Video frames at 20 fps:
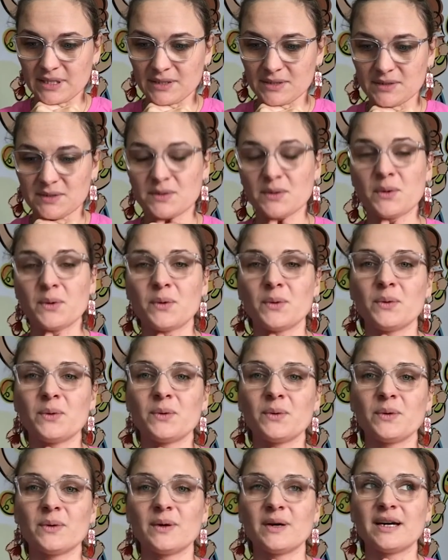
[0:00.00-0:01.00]

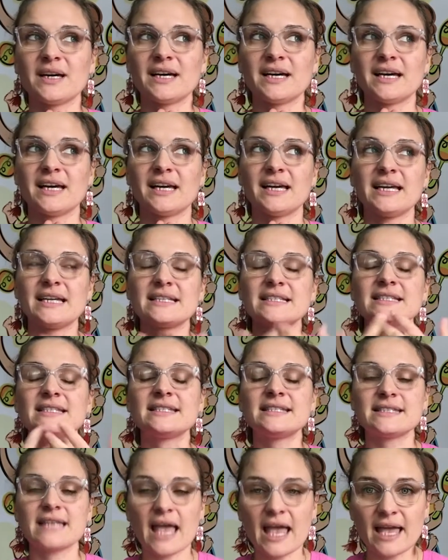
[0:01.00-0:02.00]
So
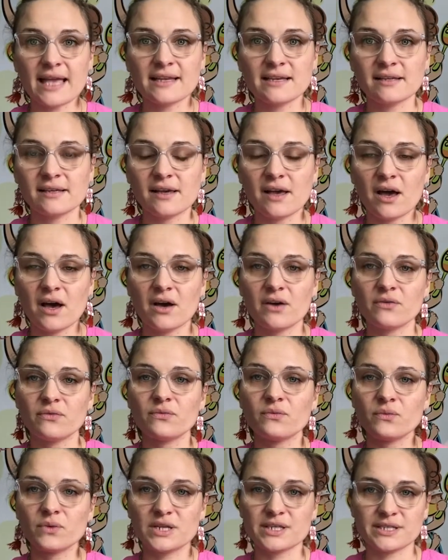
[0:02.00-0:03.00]
instead of
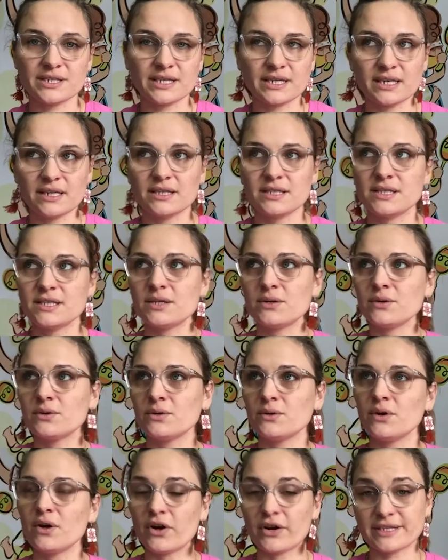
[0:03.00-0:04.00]
reaching
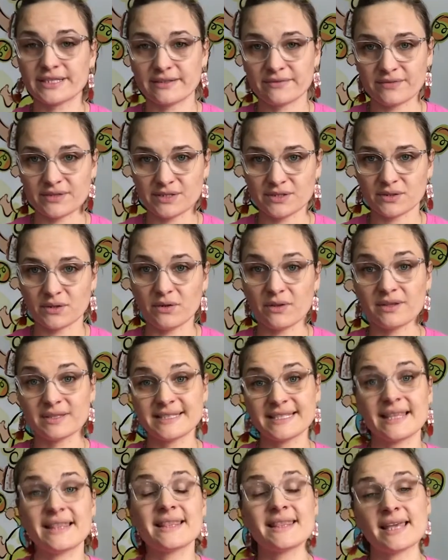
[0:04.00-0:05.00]
to artificial
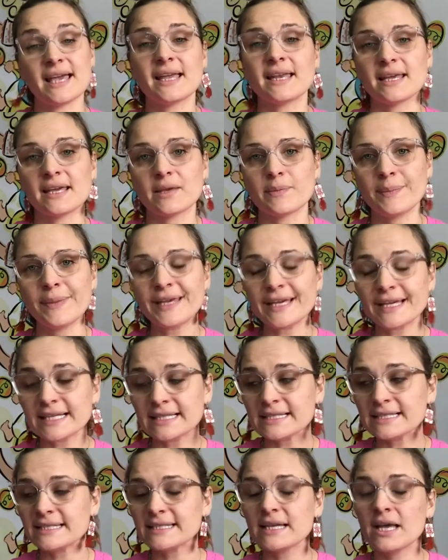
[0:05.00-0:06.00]
synthetic
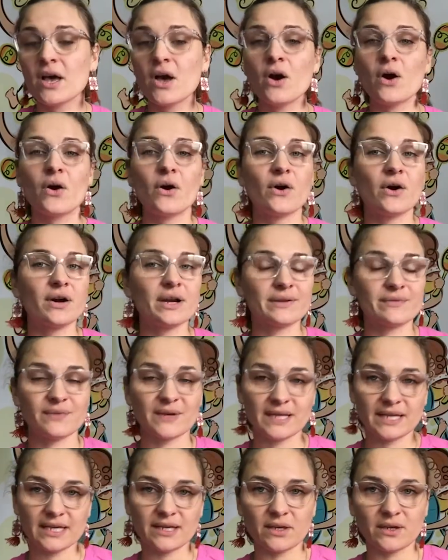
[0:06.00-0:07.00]
pills or
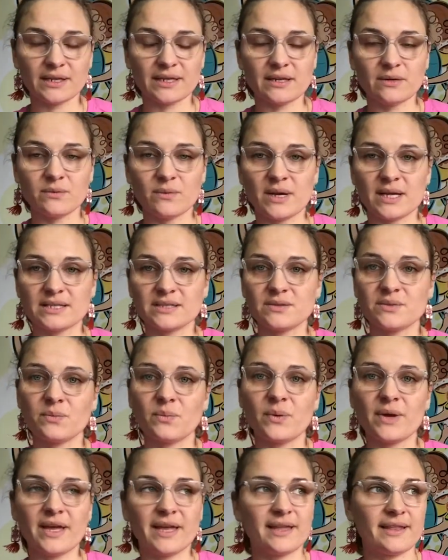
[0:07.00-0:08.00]
feeding your little ones
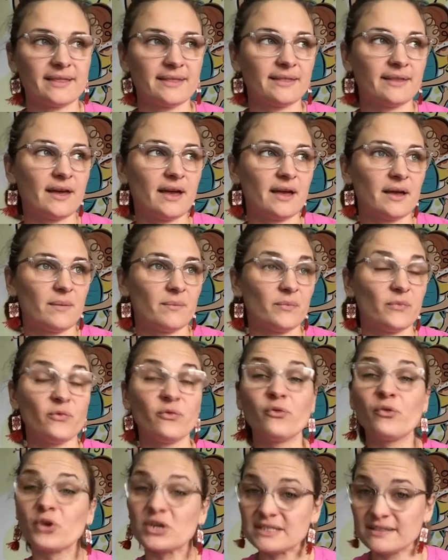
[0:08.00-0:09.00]
with
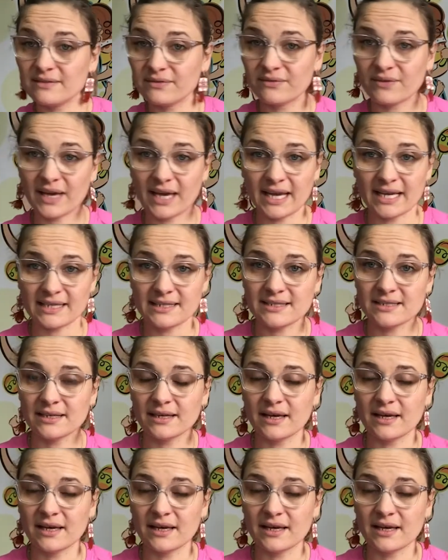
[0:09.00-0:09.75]
fortified